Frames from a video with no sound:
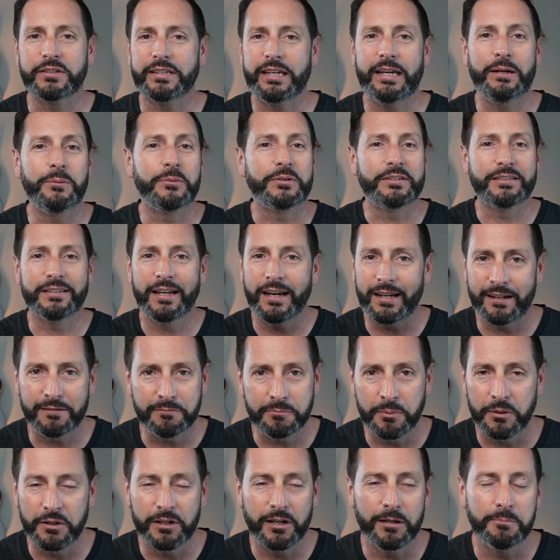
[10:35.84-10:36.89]
Kate would not have
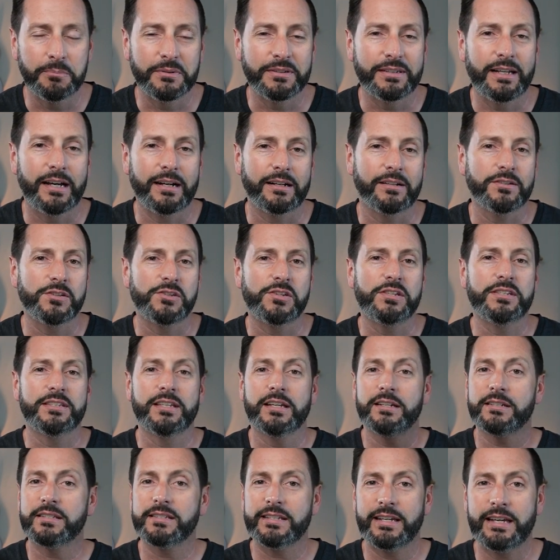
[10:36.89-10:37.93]
put up with that because she's
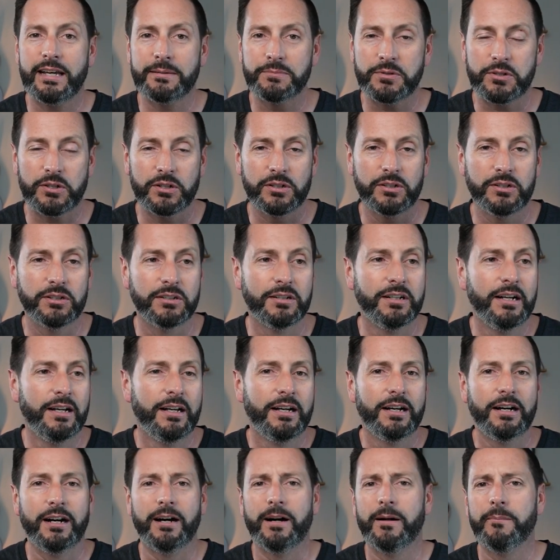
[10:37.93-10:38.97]
not a Sam's girl,
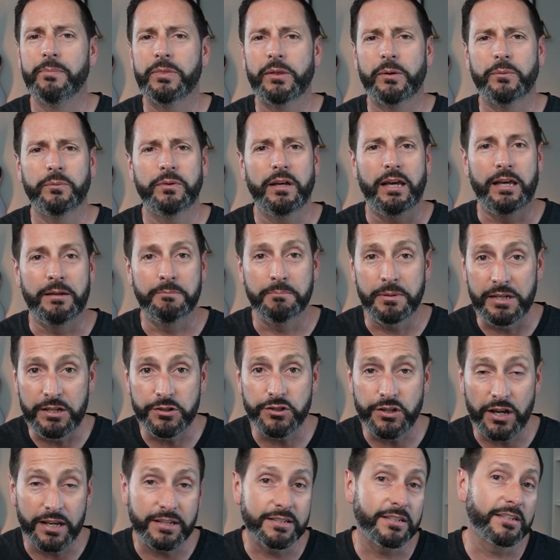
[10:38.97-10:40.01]
um, and B
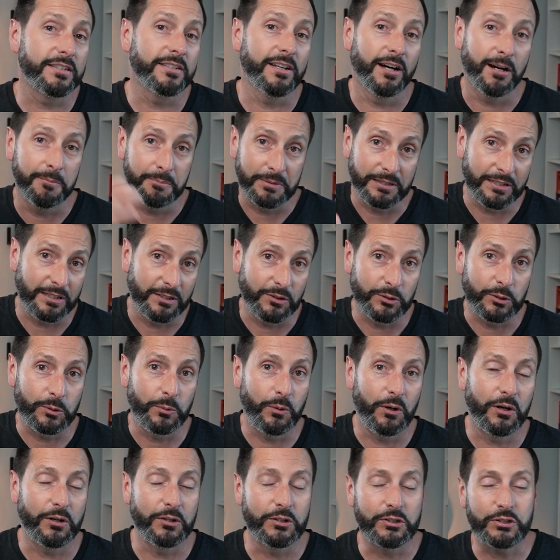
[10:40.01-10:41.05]
J's is up in
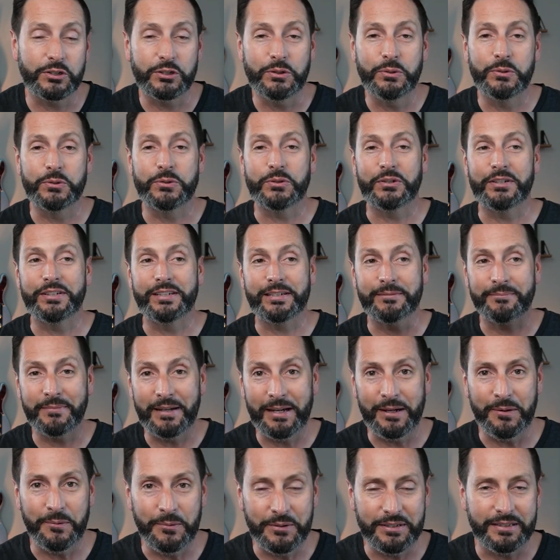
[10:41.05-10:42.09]
Clearwater too. So you're like,
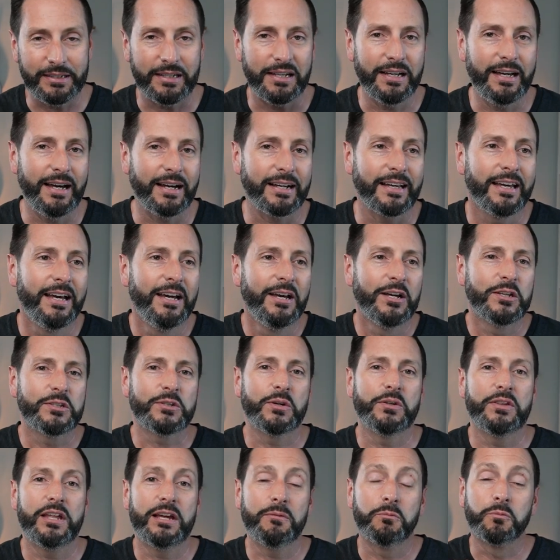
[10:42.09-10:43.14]
man, what the heck?
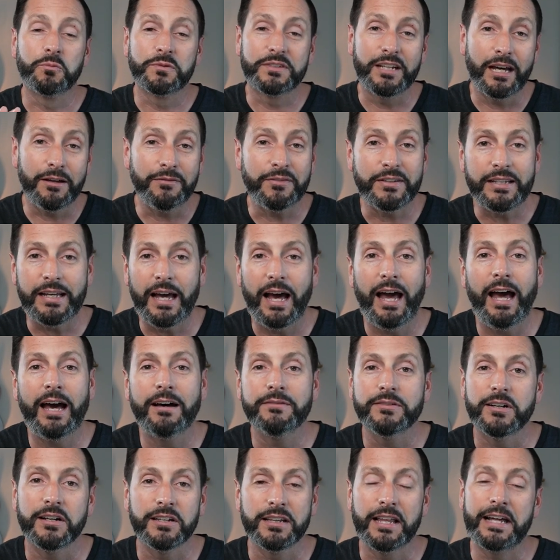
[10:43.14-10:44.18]
So they definitely
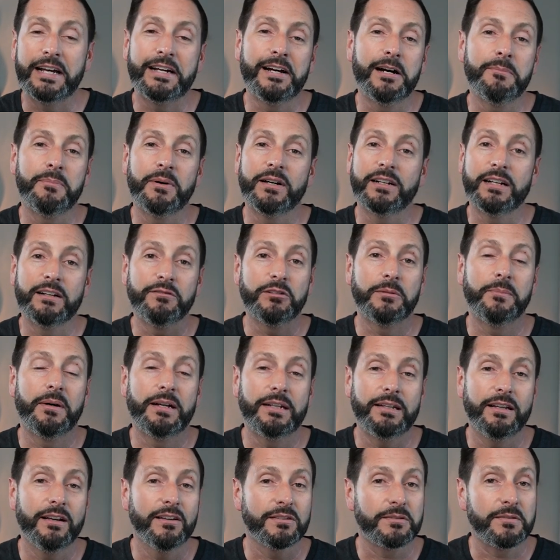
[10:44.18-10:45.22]
have a leg up on
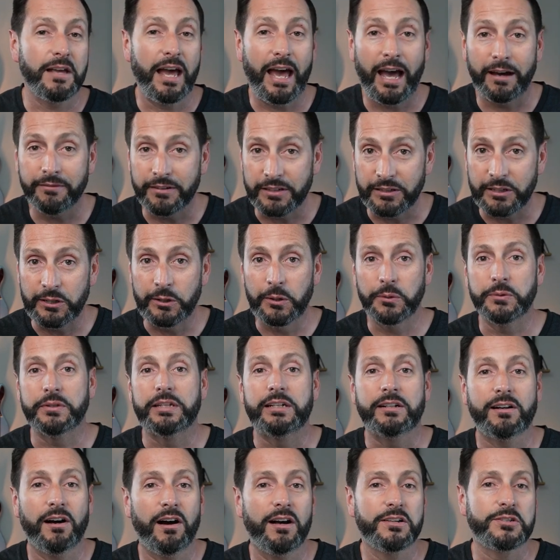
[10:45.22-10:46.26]
everybody else having the
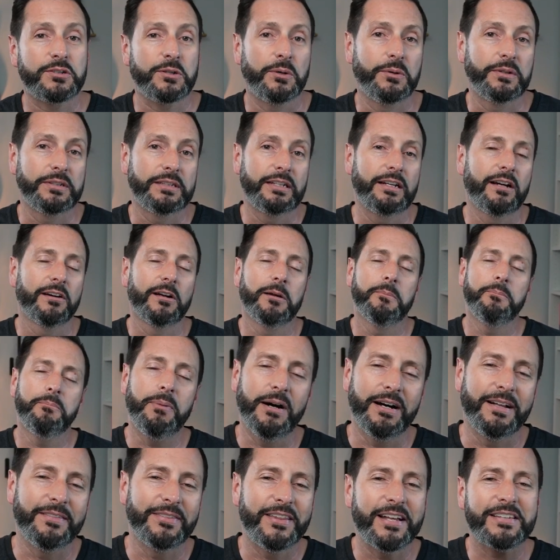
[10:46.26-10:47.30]
only Costco in the area,
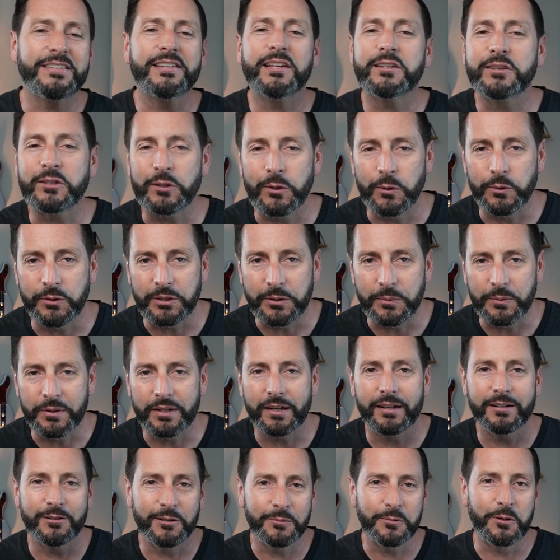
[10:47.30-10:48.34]
but that's not the only
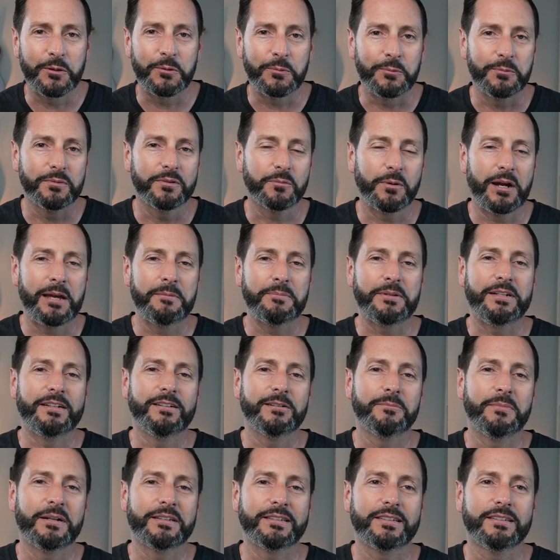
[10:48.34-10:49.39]
one. I know I'm going rampant
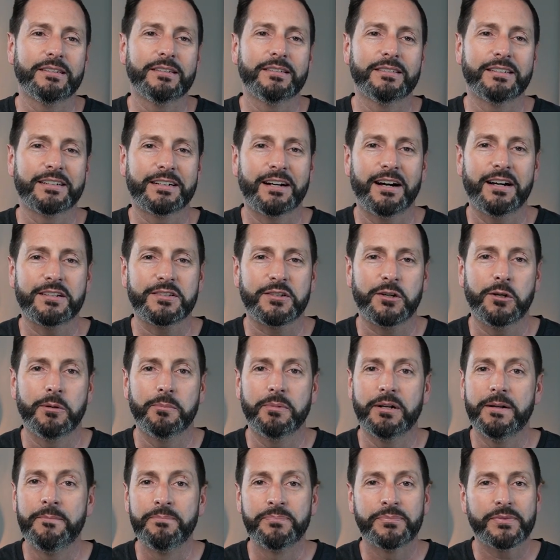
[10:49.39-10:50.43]
here about the, the Costco,
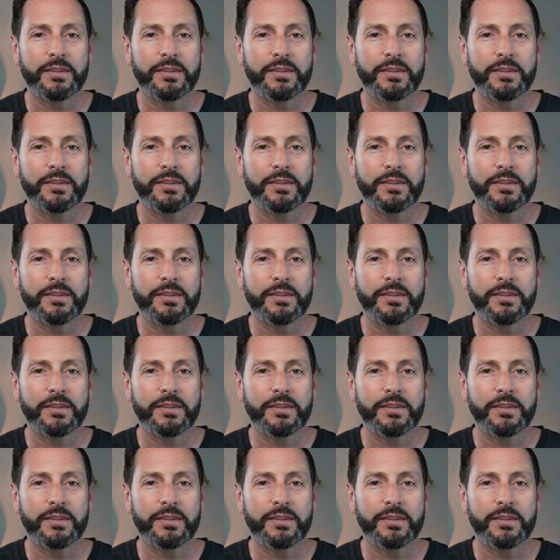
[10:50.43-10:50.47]
but